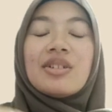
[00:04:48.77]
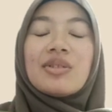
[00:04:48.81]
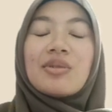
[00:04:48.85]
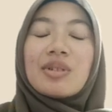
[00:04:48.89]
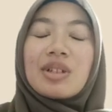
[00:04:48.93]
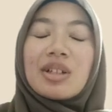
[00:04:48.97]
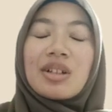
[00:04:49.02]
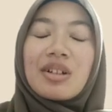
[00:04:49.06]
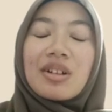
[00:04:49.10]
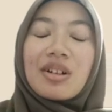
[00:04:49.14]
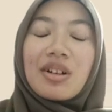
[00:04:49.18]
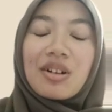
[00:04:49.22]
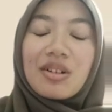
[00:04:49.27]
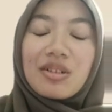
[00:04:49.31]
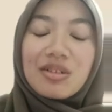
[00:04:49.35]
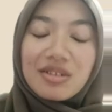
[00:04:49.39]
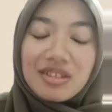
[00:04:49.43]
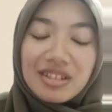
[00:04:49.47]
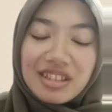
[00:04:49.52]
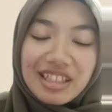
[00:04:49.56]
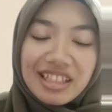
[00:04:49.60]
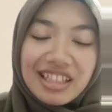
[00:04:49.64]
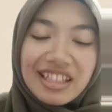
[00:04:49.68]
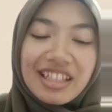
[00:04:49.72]
You will
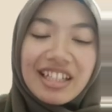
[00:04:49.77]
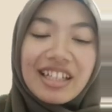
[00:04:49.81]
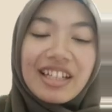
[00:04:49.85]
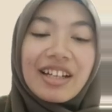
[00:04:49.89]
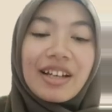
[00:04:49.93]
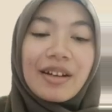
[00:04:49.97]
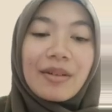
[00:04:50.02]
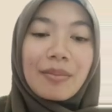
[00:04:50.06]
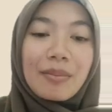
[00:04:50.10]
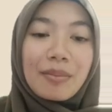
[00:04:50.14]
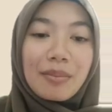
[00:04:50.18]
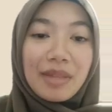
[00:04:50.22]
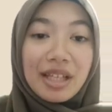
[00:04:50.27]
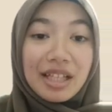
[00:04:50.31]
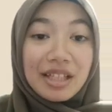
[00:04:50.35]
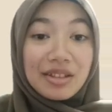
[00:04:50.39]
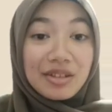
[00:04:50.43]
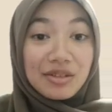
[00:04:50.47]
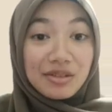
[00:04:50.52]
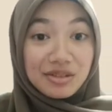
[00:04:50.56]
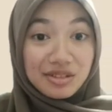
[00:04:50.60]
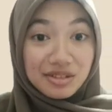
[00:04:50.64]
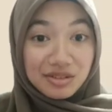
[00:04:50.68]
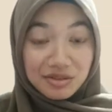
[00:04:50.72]
only
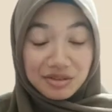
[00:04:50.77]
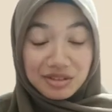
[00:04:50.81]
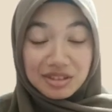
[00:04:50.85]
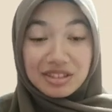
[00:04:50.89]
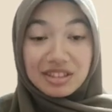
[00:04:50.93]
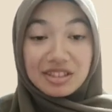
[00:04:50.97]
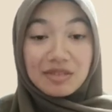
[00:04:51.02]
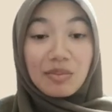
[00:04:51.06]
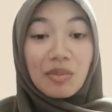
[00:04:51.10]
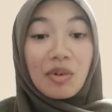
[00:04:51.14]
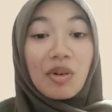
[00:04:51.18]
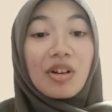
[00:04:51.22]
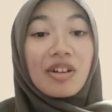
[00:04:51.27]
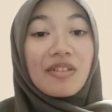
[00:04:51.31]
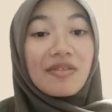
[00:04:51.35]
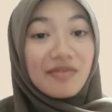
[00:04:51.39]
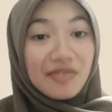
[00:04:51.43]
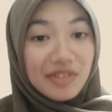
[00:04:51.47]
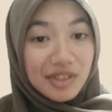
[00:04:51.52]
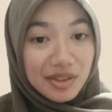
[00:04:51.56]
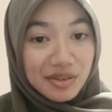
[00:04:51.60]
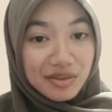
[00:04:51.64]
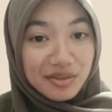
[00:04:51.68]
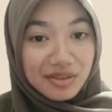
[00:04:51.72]
make your students more
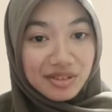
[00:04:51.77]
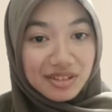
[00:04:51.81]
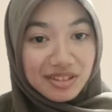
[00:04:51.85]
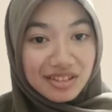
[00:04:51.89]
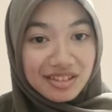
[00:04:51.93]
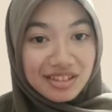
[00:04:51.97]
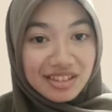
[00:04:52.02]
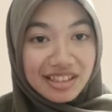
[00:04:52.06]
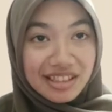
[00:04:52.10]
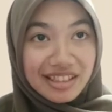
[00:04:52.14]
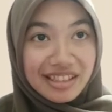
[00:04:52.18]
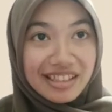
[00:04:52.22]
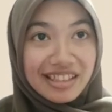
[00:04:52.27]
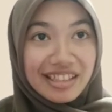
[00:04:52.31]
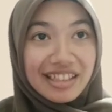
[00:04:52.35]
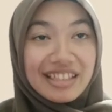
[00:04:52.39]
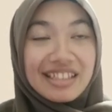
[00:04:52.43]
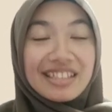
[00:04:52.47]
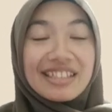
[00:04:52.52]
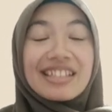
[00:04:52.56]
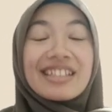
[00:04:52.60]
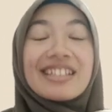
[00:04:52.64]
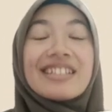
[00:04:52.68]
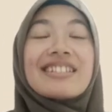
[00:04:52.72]
confused.
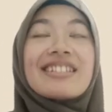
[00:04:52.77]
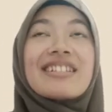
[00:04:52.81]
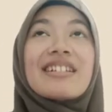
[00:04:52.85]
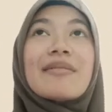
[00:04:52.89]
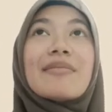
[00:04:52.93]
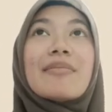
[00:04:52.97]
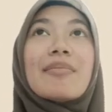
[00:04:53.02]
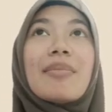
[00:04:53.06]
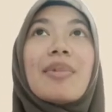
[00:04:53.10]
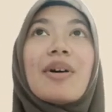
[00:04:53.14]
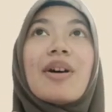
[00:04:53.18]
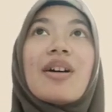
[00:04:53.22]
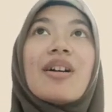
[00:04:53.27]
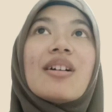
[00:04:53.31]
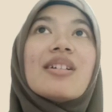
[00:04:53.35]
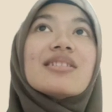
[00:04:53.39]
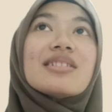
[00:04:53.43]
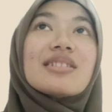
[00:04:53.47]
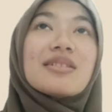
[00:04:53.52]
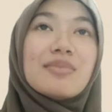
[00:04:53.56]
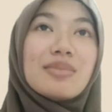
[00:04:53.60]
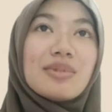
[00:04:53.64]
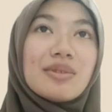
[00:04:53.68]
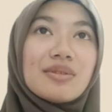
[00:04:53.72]
It is
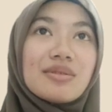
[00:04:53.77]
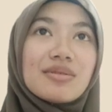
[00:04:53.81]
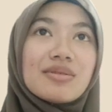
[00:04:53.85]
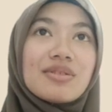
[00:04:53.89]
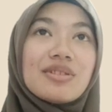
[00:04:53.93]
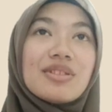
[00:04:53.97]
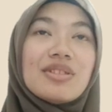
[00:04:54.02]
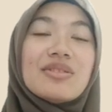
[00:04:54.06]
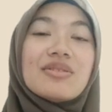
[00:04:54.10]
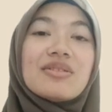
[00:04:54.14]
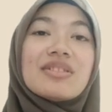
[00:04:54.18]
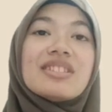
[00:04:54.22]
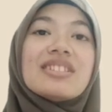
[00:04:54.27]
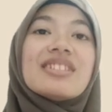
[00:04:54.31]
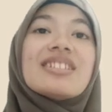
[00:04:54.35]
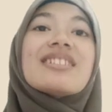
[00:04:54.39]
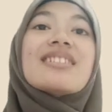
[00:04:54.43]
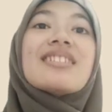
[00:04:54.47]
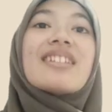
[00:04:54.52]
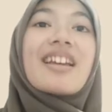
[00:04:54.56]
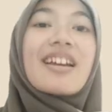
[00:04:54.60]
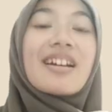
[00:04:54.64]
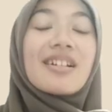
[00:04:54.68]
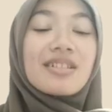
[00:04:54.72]
impossible to use
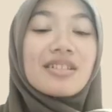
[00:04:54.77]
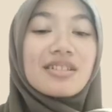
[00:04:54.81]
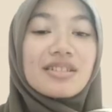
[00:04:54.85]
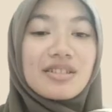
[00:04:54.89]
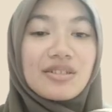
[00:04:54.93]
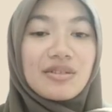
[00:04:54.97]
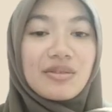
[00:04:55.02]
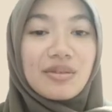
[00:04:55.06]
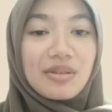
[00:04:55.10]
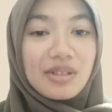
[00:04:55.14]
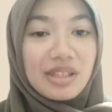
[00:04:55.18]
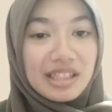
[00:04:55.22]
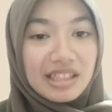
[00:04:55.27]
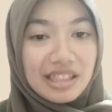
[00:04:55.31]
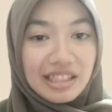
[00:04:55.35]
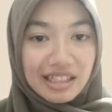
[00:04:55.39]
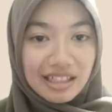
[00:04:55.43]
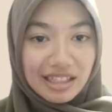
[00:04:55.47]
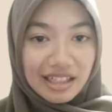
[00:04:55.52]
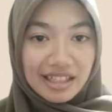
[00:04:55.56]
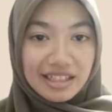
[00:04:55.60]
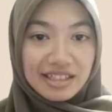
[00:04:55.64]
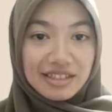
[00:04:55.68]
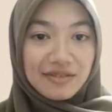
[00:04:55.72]
just L2 in the
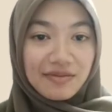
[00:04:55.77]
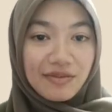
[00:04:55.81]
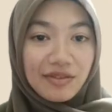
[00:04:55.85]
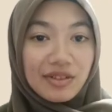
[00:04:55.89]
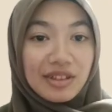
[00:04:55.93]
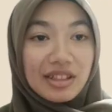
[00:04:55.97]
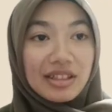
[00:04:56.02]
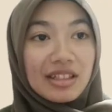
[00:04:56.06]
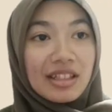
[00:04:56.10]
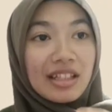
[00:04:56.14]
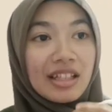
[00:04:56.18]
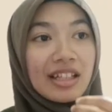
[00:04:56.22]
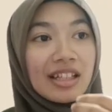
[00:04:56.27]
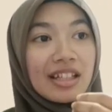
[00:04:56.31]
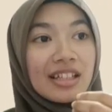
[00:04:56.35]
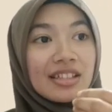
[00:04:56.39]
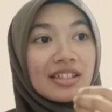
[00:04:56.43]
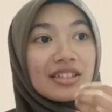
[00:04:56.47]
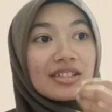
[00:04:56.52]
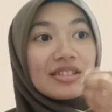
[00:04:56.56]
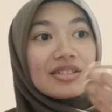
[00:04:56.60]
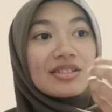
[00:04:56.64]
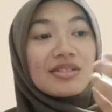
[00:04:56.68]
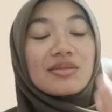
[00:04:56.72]
class for
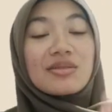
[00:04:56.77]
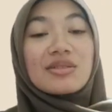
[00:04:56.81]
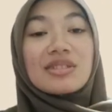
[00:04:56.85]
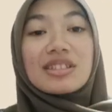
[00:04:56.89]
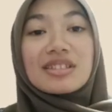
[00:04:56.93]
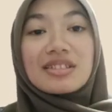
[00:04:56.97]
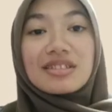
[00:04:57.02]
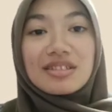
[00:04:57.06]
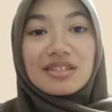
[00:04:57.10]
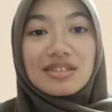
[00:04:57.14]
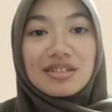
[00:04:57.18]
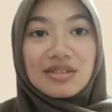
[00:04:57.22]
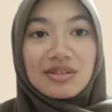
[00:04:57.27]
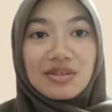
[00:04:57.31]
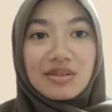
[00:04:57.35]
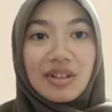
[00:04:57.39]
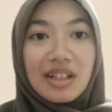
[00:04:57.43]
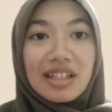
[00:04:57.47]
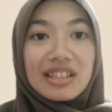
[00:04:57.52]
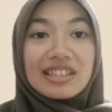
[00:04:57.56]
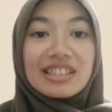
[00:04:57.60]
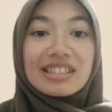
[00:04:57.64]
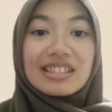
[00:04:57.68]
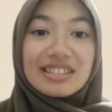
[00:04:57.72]
the students
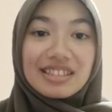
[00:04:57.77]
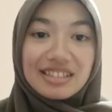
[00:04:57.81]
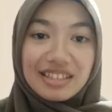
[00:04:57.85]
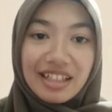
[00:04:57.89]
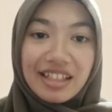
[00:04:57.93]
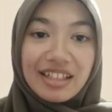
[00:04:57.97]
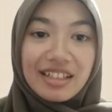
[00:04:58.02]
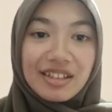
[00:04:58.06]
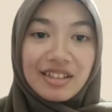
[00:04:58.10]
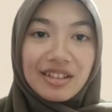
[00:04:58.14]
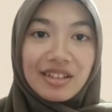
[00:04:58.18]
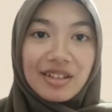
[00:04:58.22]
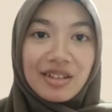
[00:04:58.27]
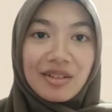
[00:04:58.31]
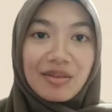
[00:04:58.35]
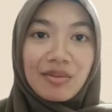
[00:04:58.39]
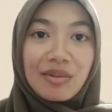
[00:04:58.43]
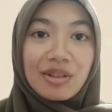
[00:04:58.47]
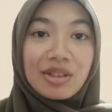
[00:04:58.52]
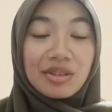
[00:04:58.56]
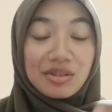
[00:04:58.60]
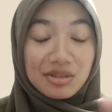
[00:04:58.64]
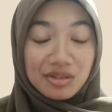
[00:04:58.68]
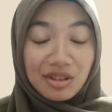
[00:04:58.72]
to understand
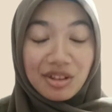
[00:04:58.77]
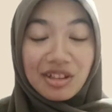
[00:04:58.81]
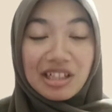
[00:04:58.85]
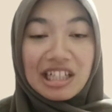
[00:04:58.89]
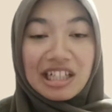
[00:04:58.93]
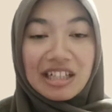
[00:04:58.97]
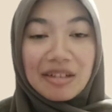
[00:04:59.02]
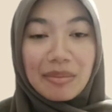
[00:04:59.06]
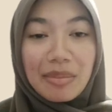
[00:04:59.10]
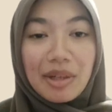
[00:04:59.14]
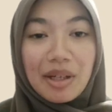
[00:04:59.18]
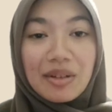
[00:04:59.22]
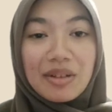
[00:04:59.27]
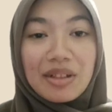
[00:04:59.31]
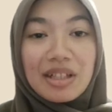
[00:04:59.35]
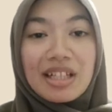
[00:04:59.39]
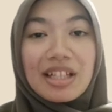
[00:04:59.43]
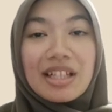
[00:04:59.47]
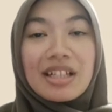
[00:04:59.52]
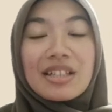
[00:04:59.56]
what you're talking about.